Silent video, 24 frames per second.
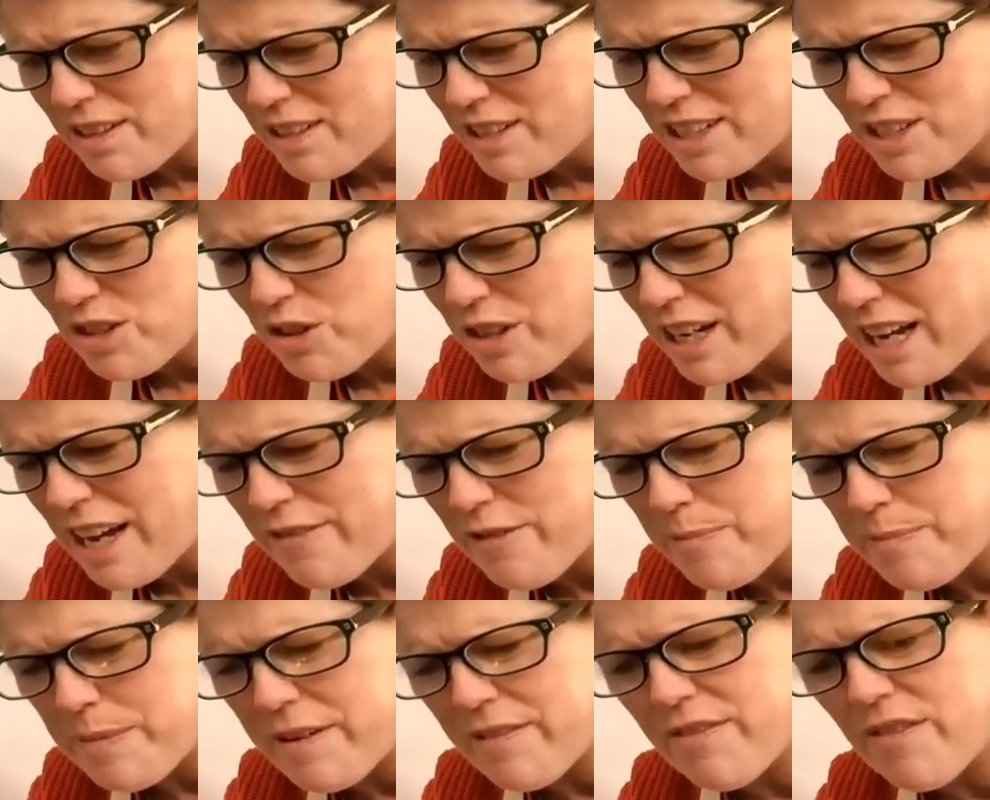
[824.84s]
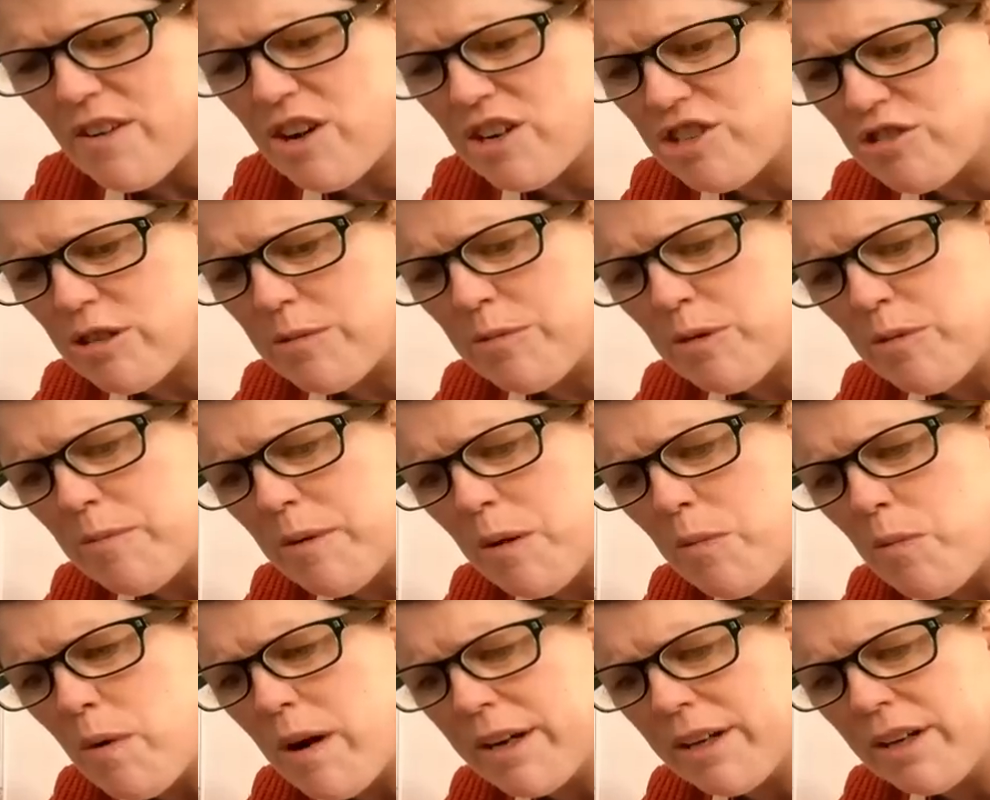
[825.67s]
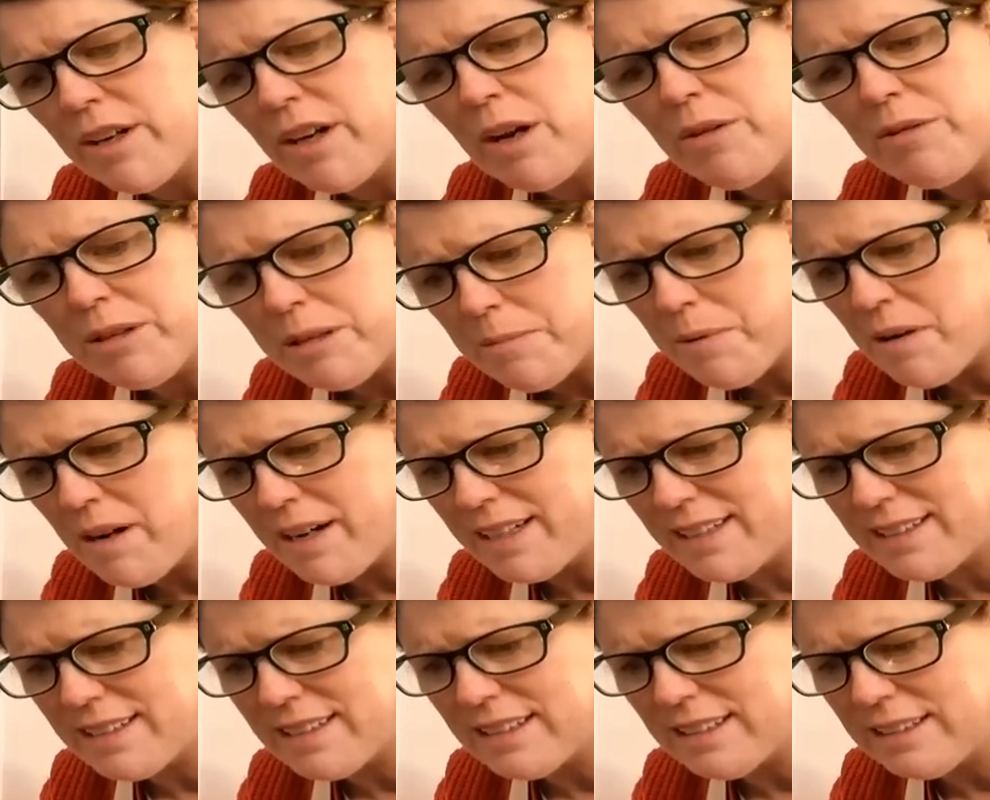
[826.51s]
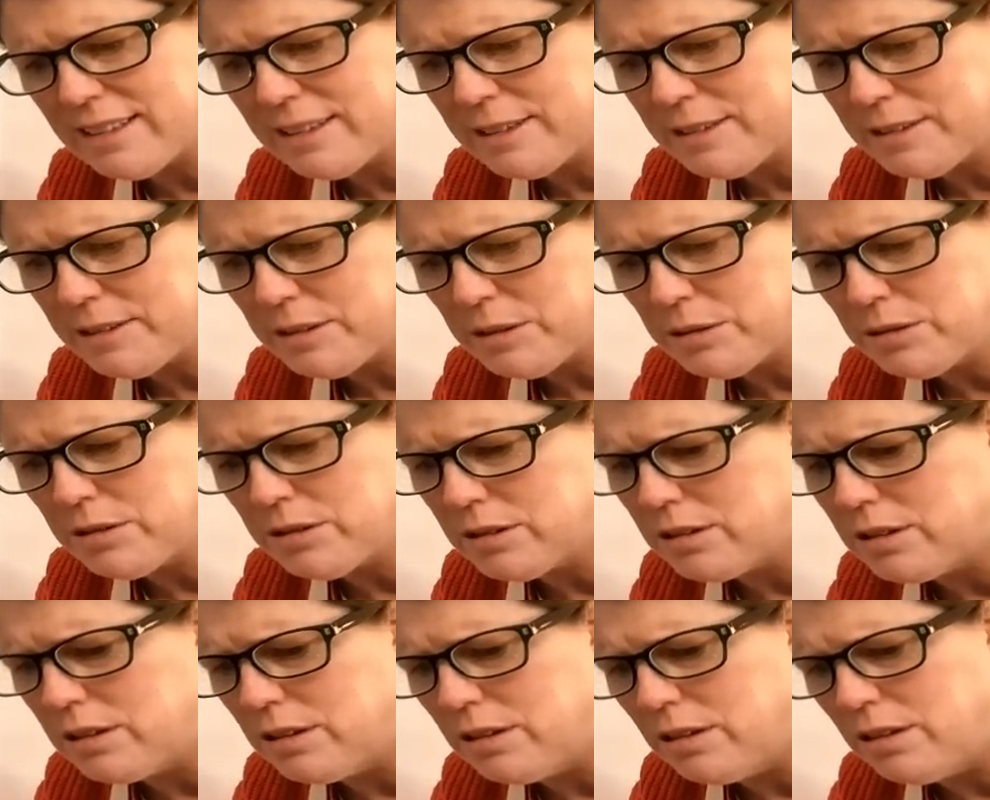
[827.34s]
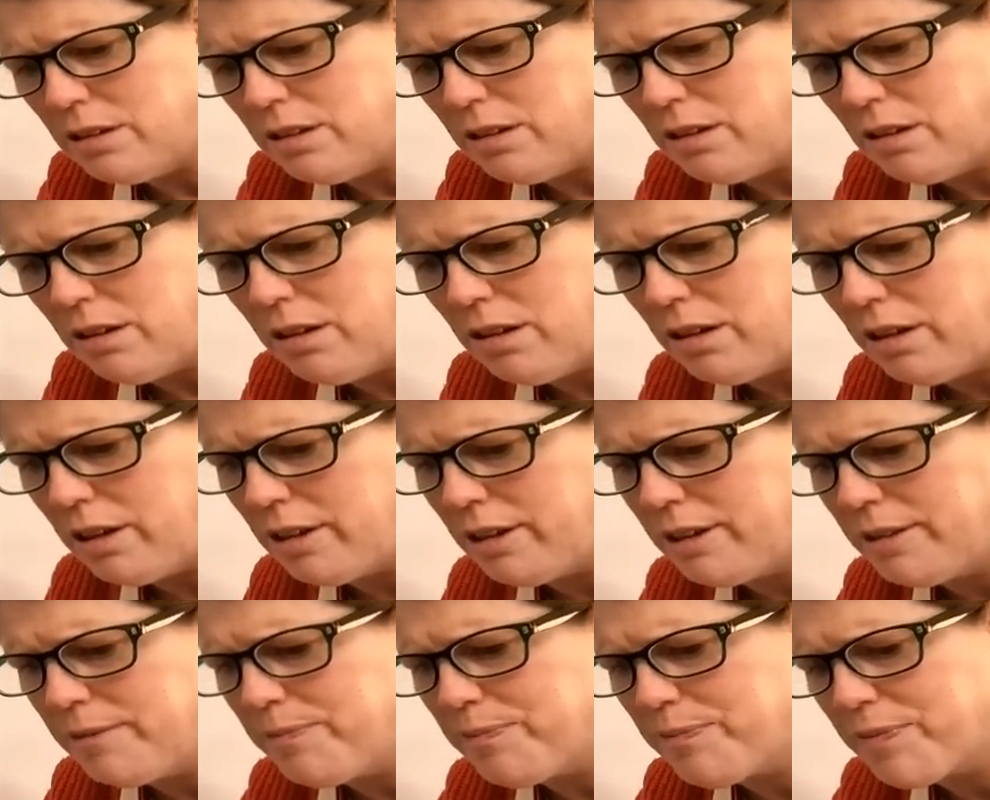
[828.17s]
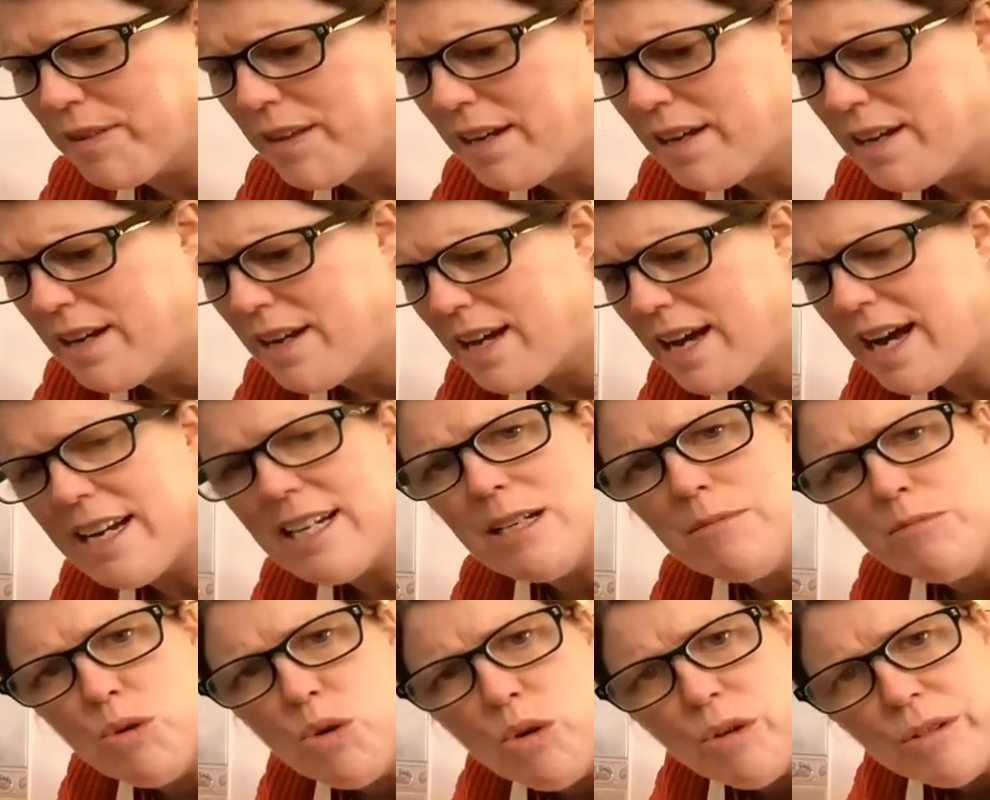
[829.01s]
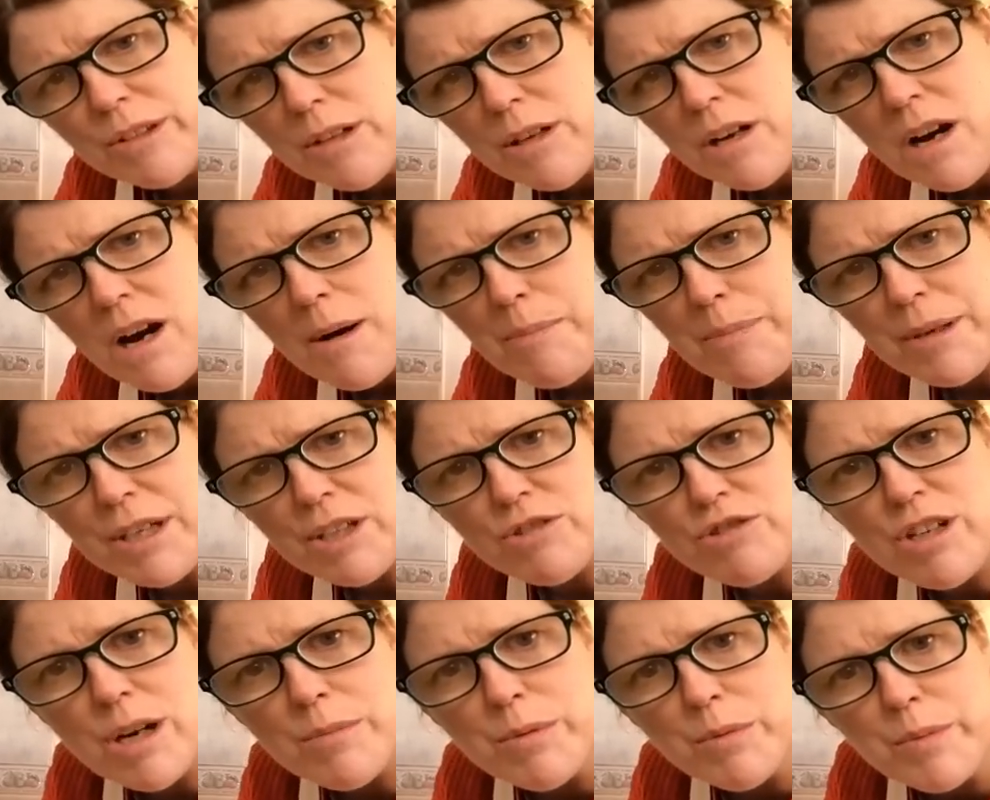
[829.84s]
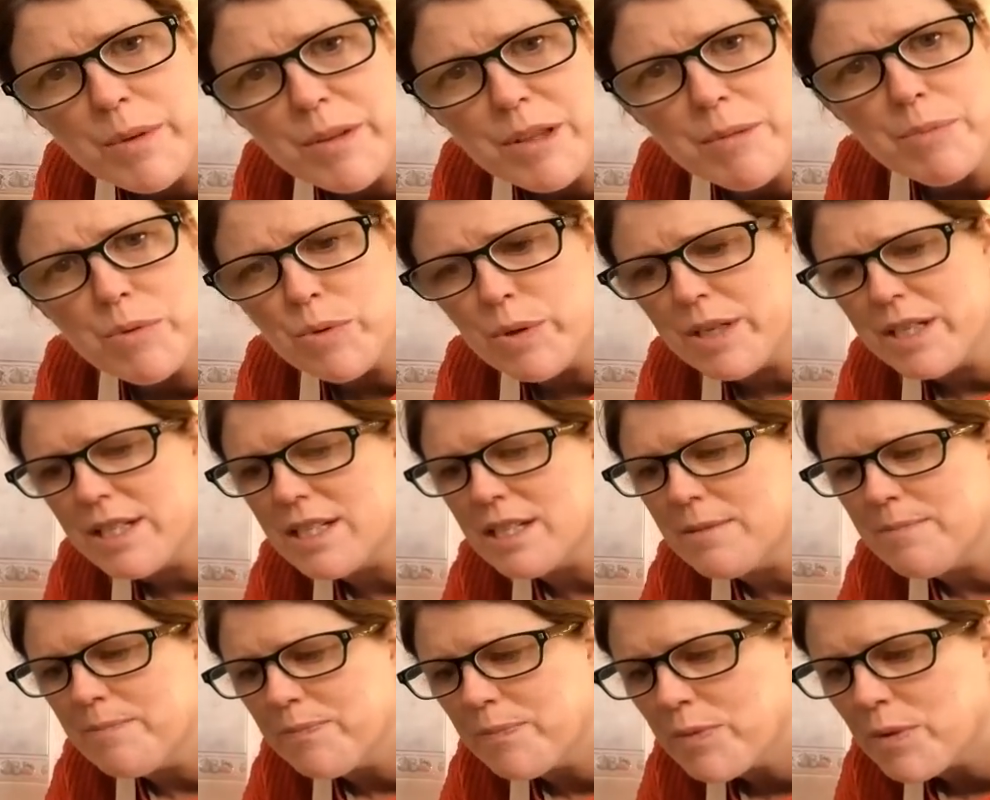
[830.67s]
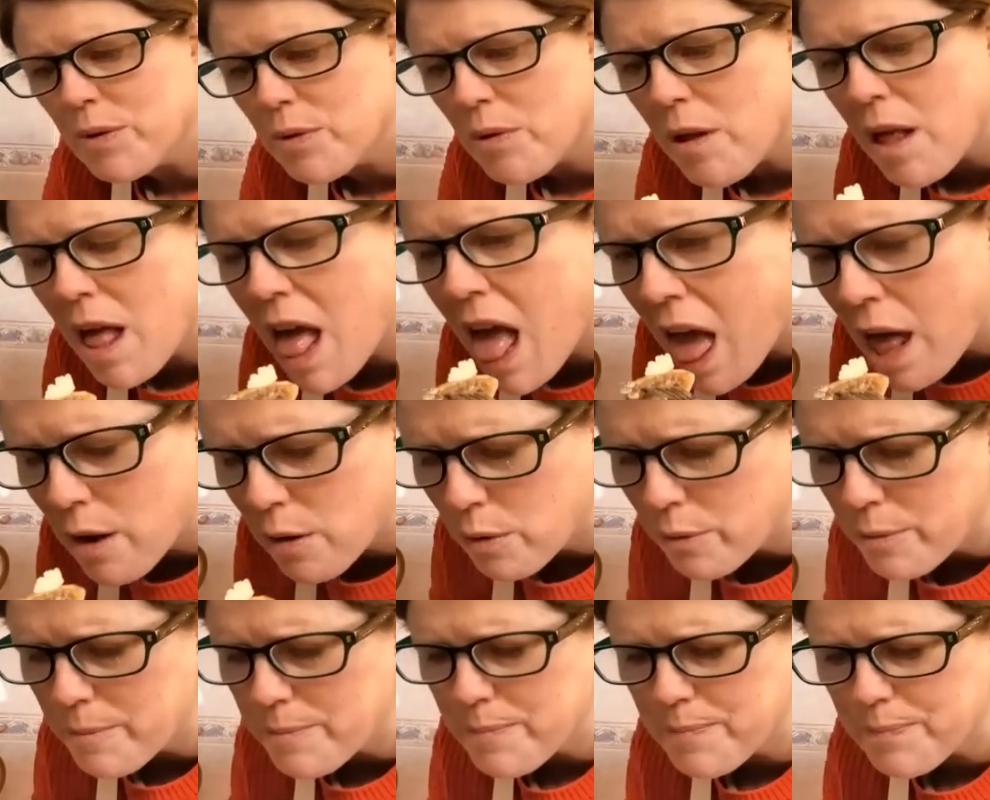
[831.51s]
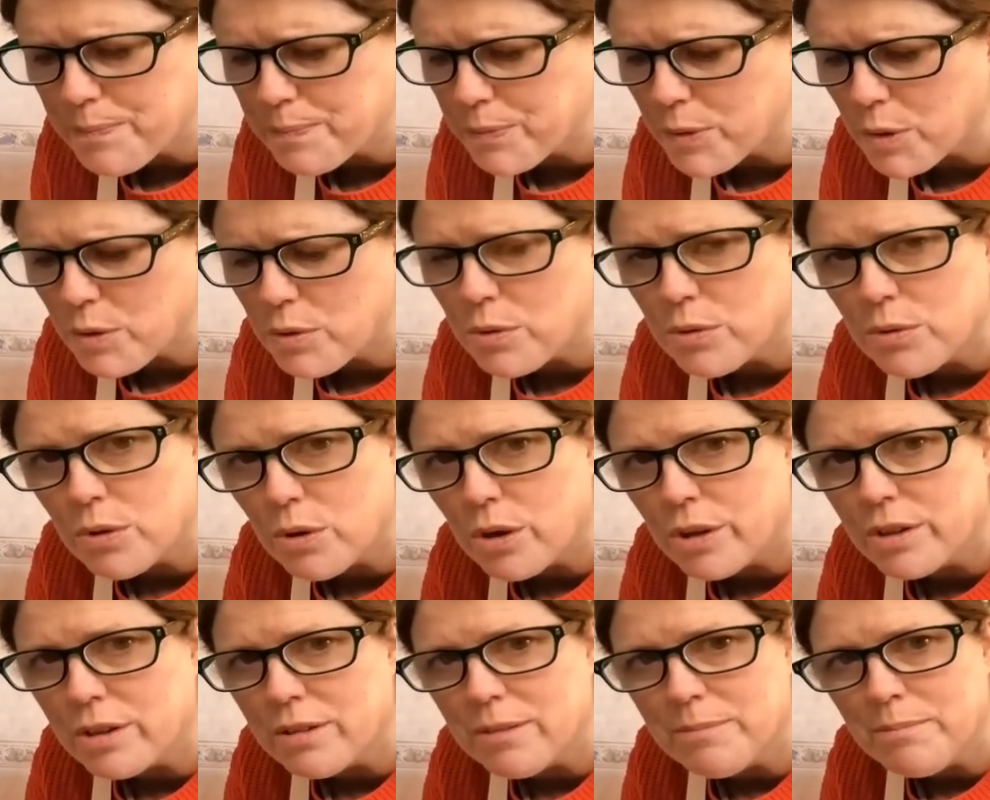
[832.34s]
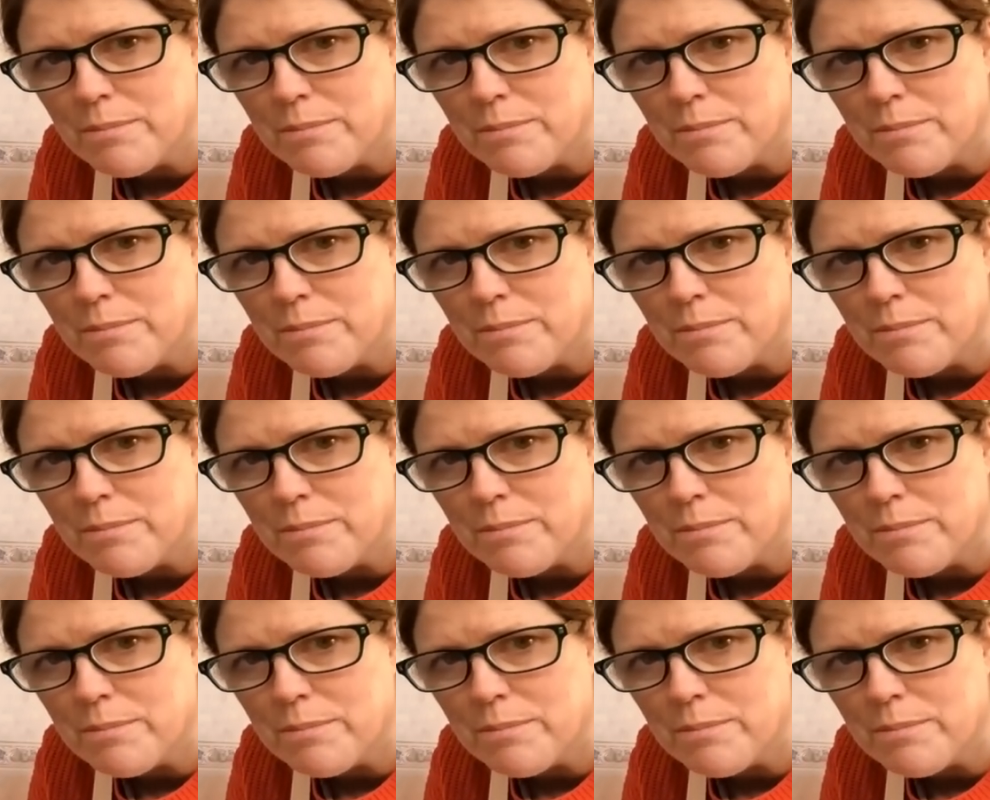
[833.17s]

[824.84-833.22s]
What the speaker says: Got to have a bit of ice cream on my one and only bite. Oh, any more and I'll be in trouble with the boys. Oh God.